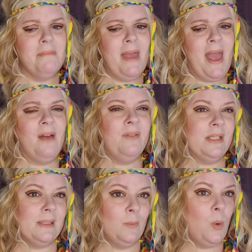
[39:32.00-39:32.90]
having
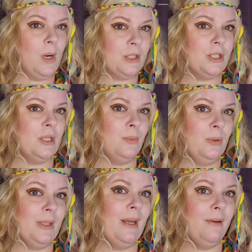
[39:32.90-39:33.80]
some questionable
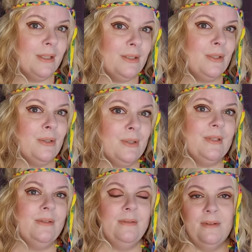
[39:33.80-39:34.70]

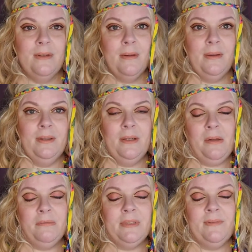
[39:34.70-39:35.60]
characters, you
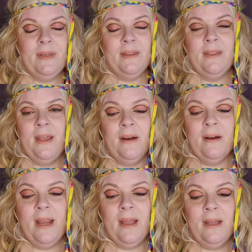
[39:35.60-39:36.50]
know, living in
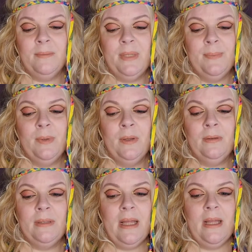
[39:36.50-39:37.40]
there, and
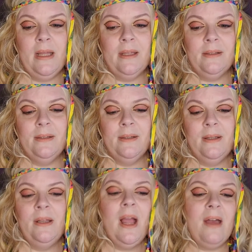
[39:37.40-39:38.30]
people
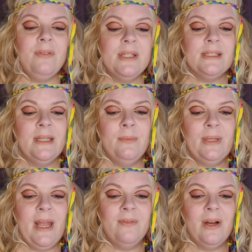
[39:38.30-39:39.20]
obviously would
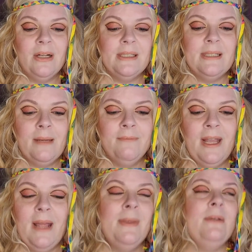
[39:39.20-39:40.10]
have a hard time
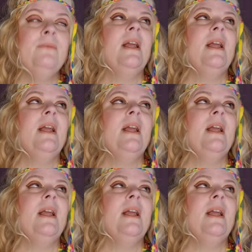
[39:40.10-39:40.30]
finding. I mean,